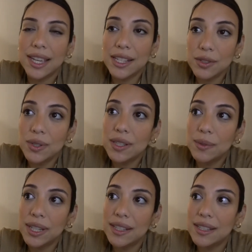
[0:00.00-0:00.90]
interest
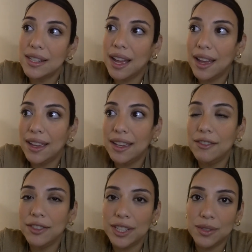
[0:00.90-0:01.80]
rates and high
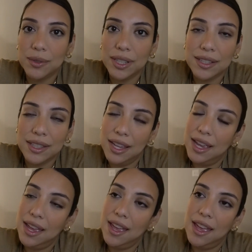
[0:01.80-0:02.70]
inflation rates.
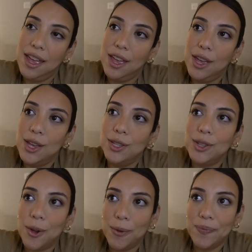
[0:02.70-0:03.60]

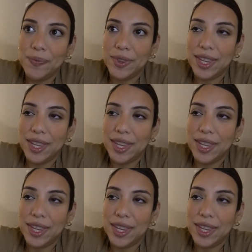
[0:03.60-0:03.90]
So